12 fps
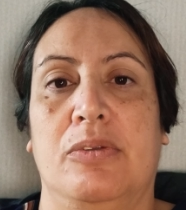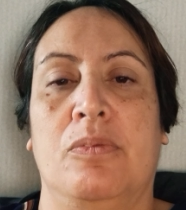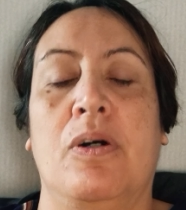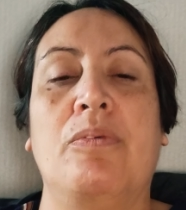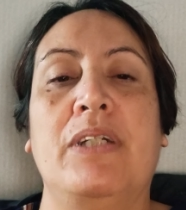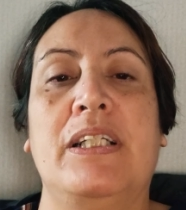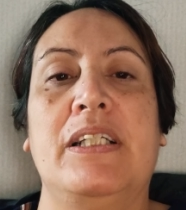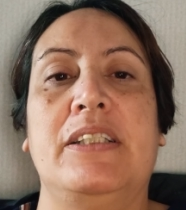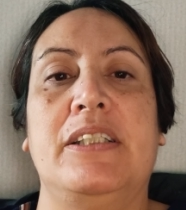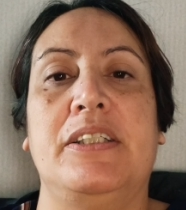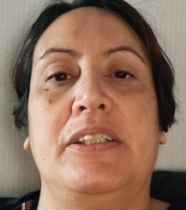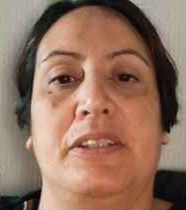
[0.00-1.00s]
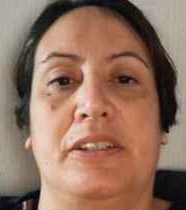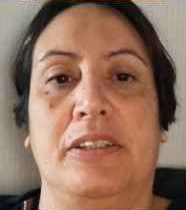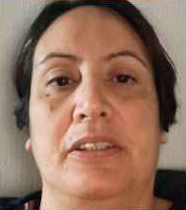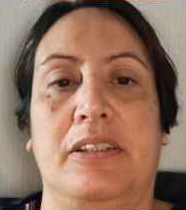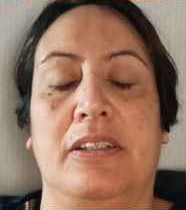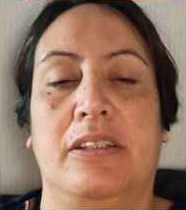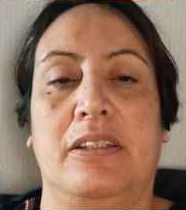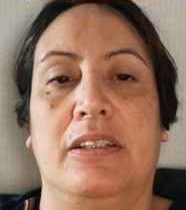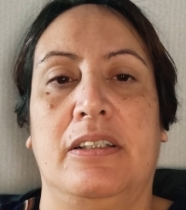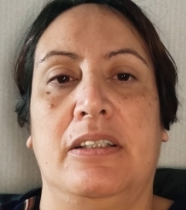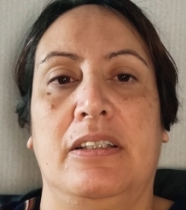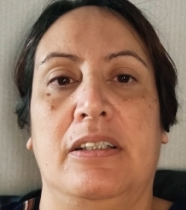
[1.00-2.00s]
what we need to do.
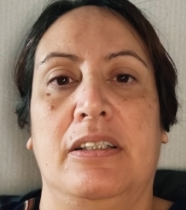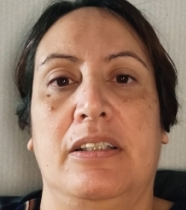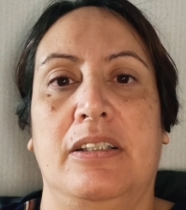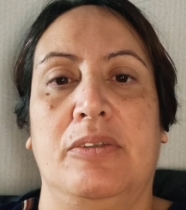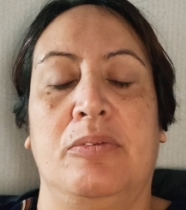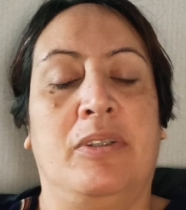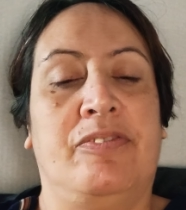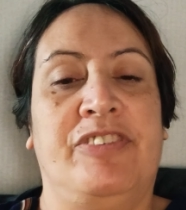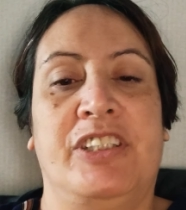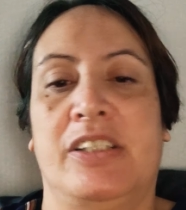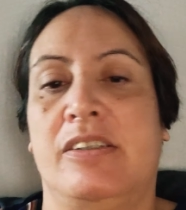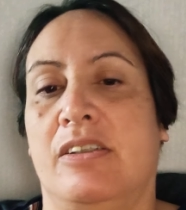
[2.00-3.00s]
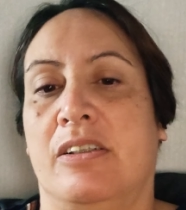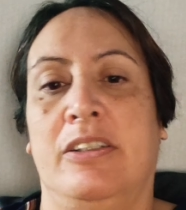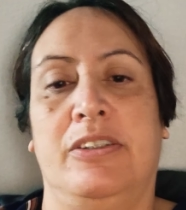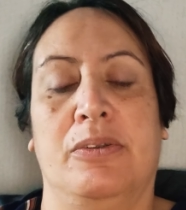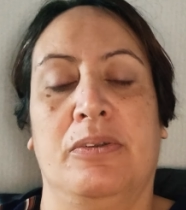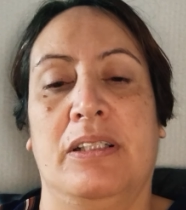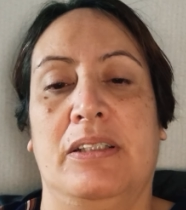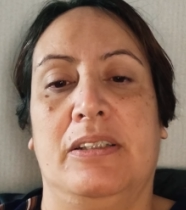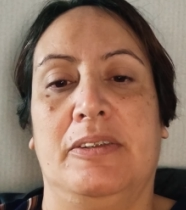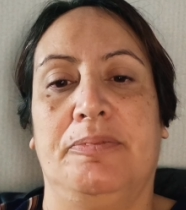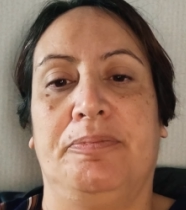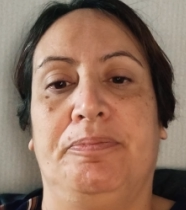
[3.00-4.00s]
We've just got to do it.